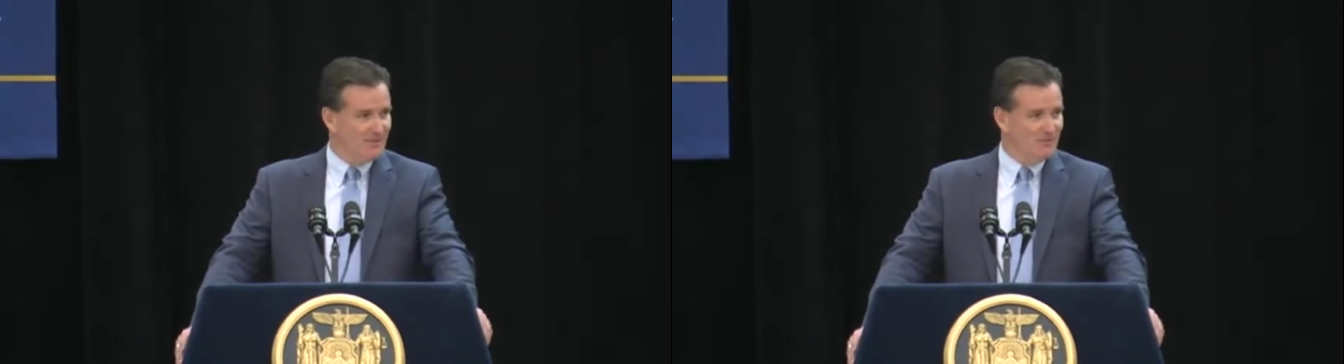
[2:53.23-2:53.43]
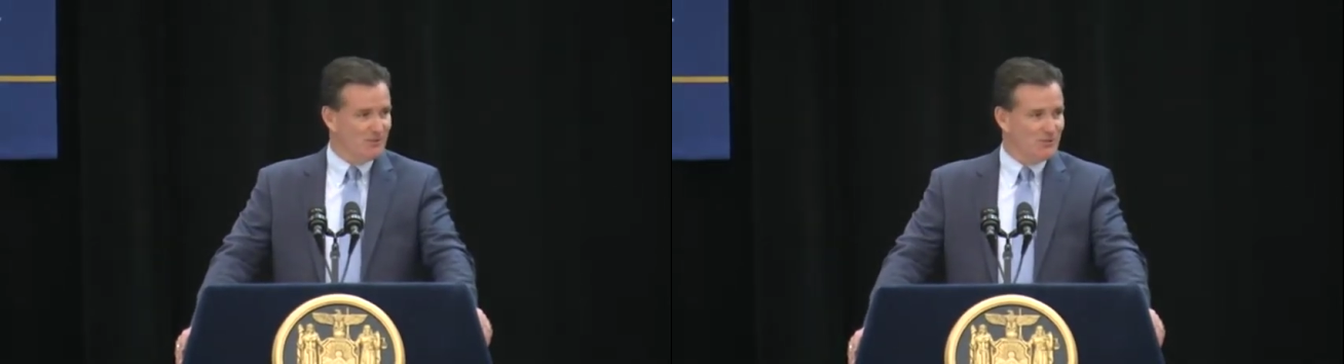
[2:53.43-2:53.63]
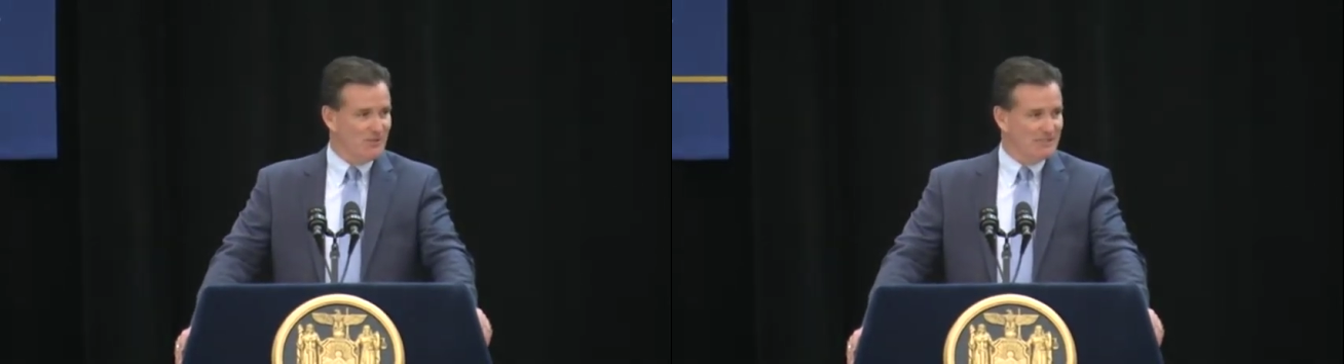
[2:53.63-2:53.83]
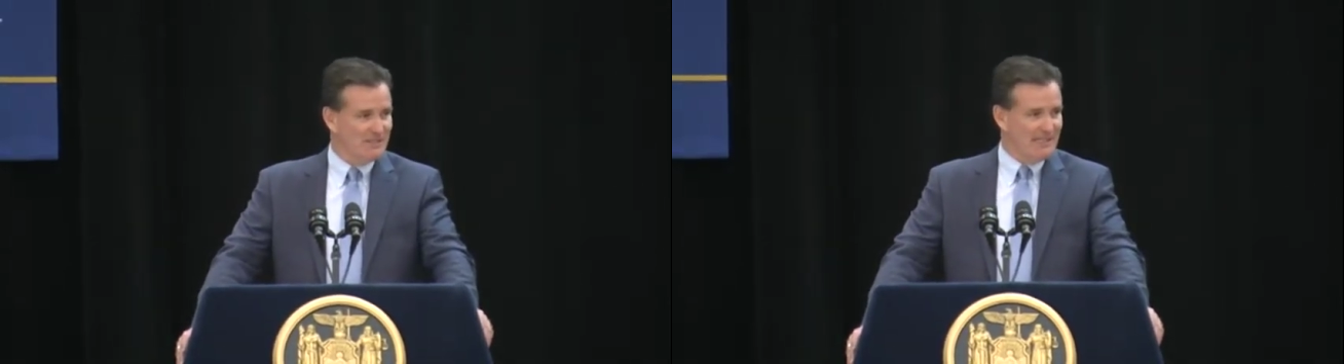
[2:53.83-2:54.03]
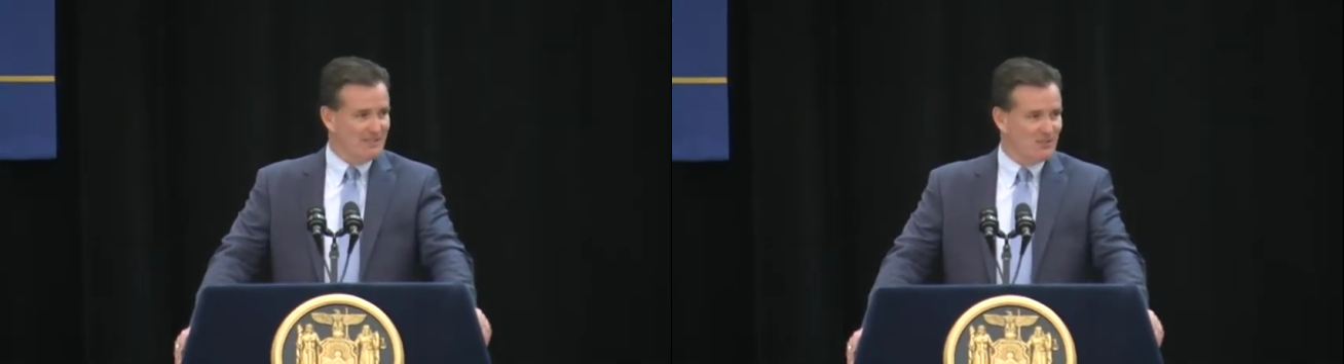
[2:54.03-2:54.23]
but she is a
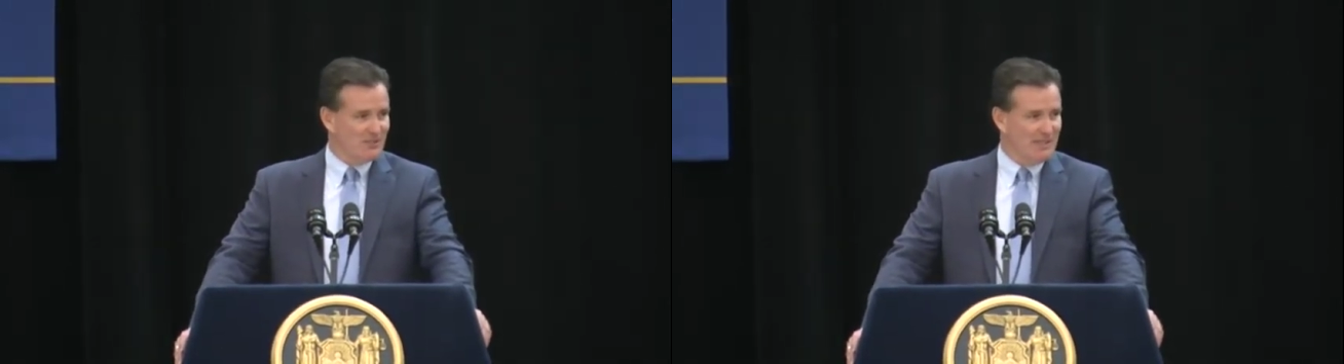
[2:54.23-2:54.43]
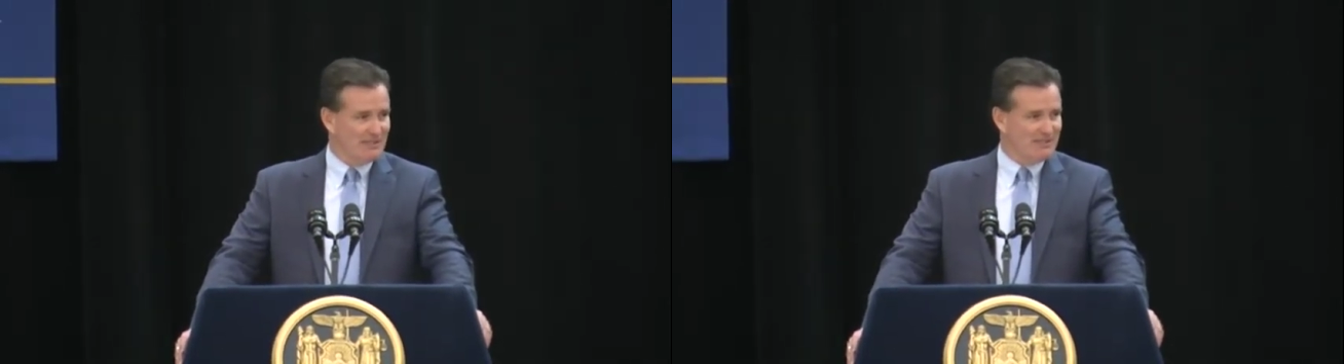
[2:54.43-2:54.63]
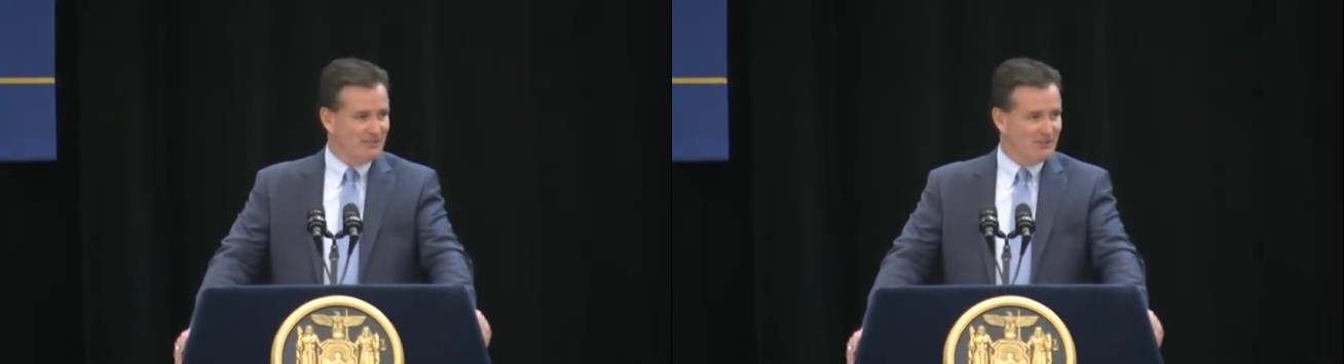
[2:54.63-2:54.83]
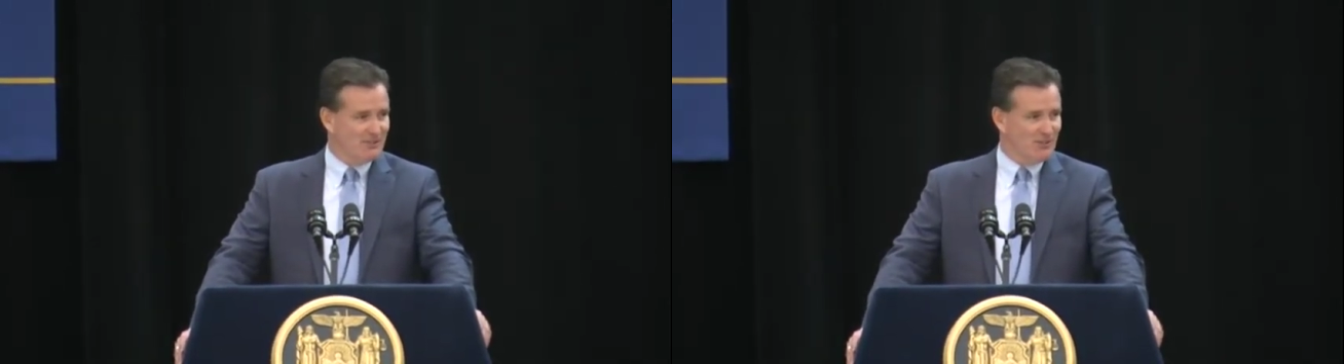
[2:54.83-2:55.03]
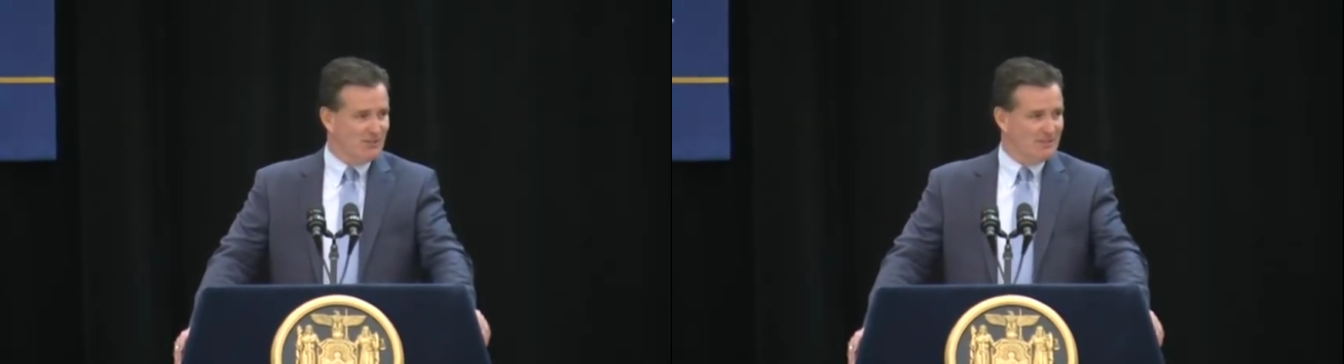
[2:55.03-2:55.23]
Nassau County District
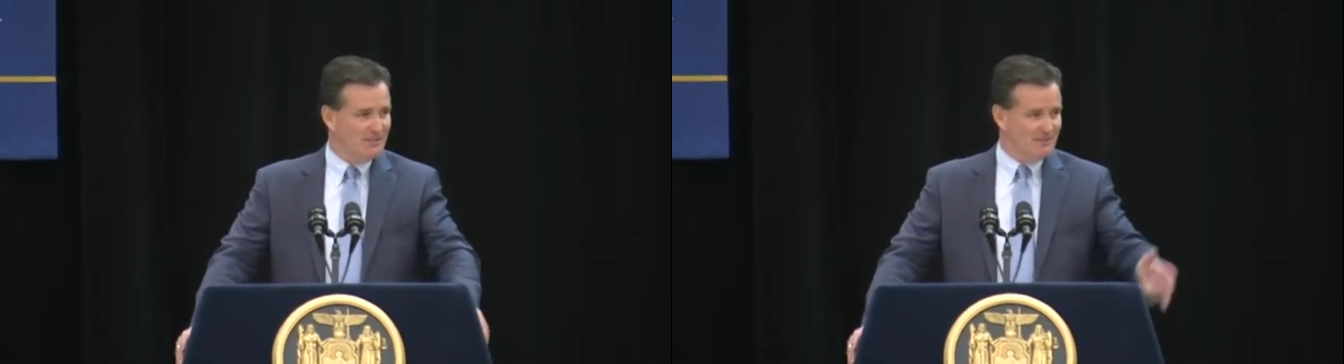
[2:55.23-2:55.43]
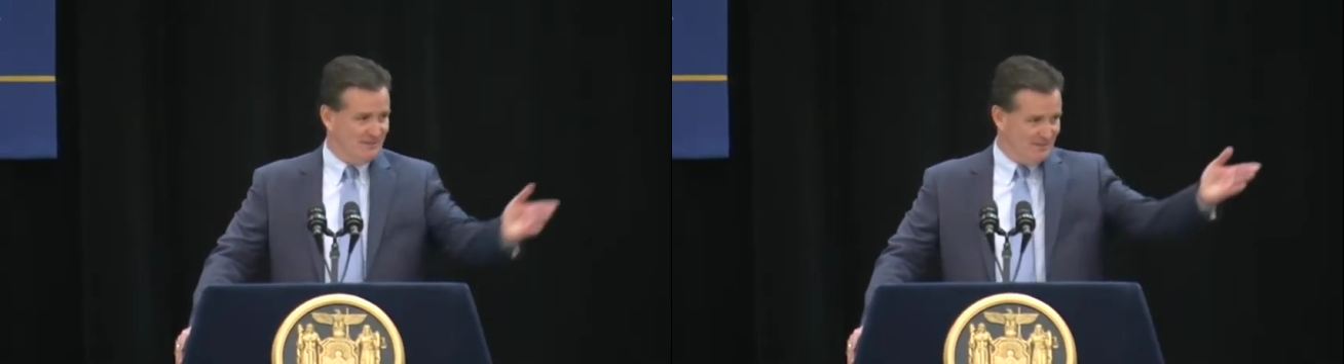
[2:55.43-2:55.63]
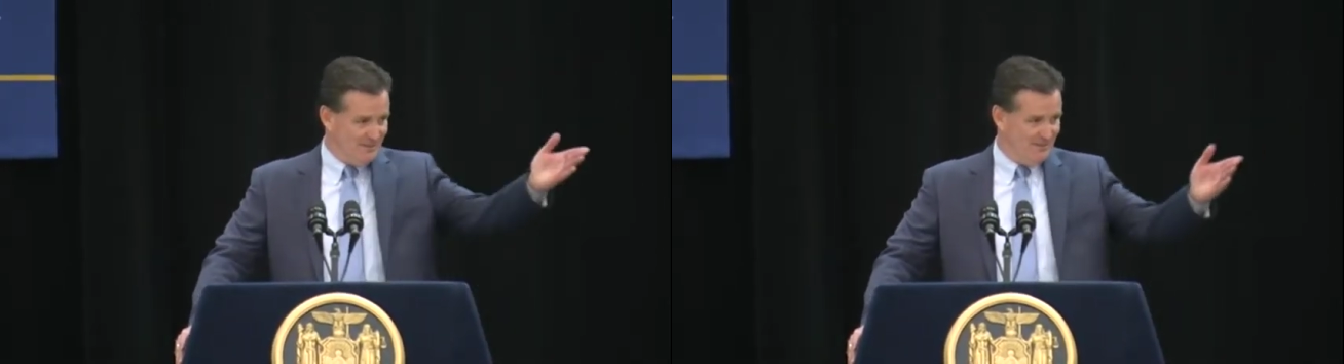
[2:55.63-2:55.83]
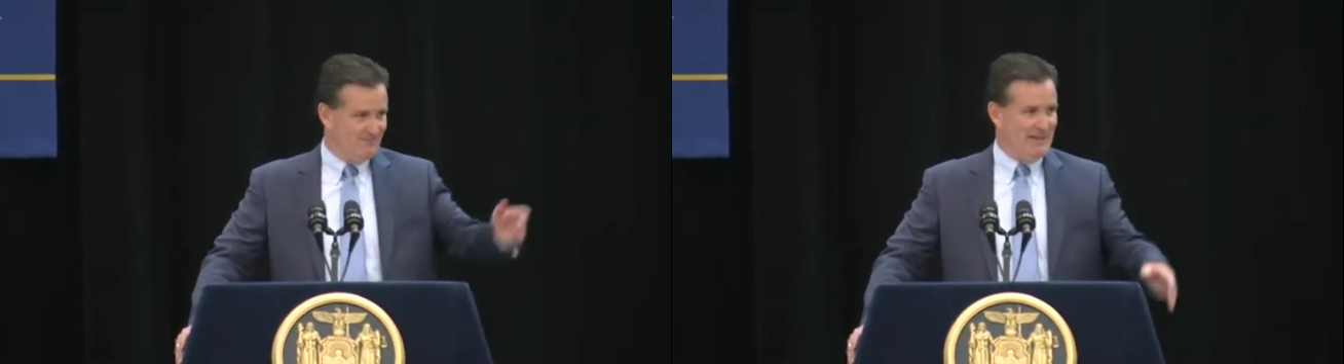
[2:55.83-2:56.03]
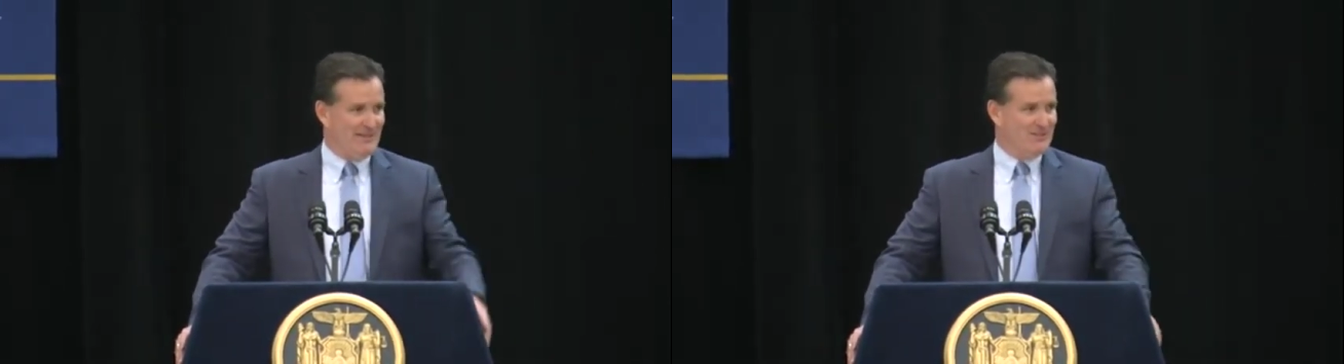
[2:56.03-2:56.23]
Attorney,
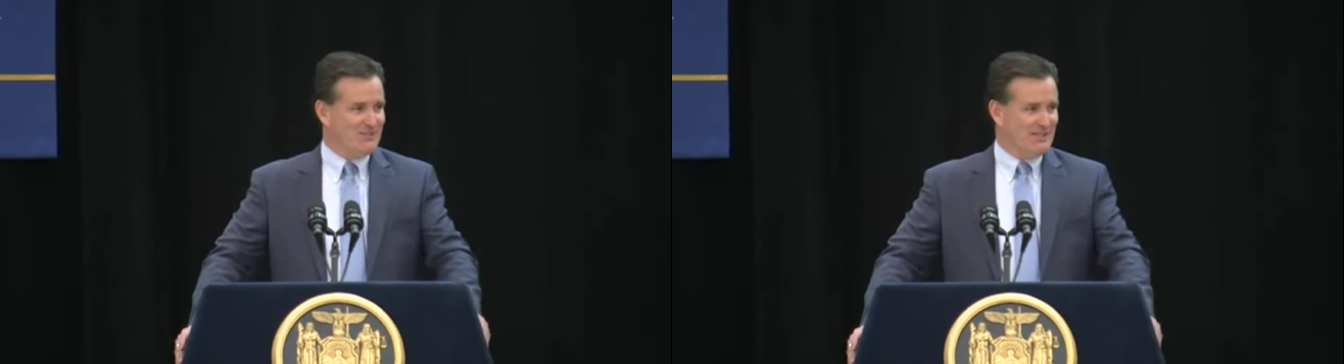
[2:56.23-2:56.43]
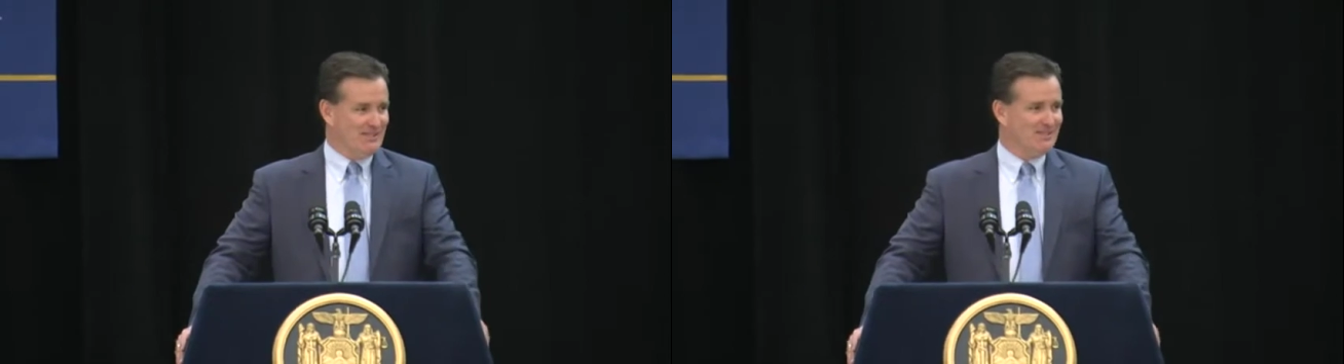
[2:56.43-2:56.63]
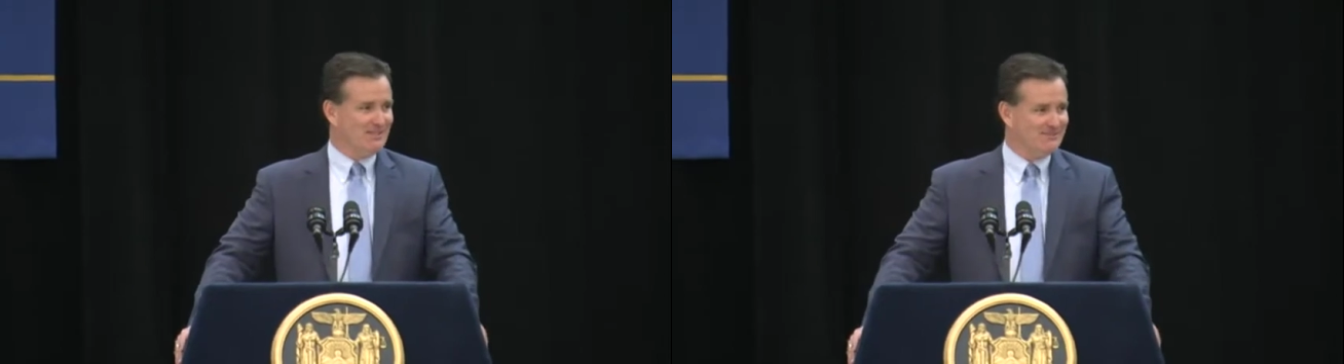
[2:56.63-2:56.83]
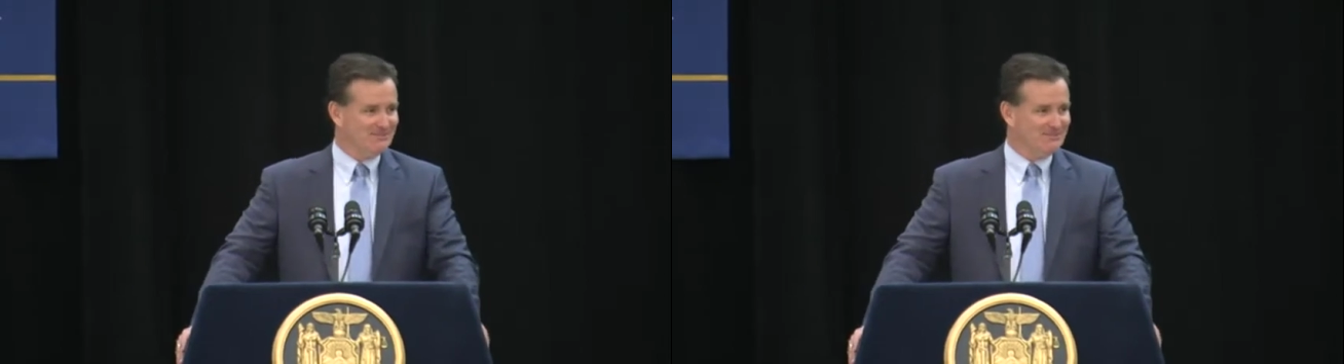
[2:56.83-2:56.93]
Madeline Singus.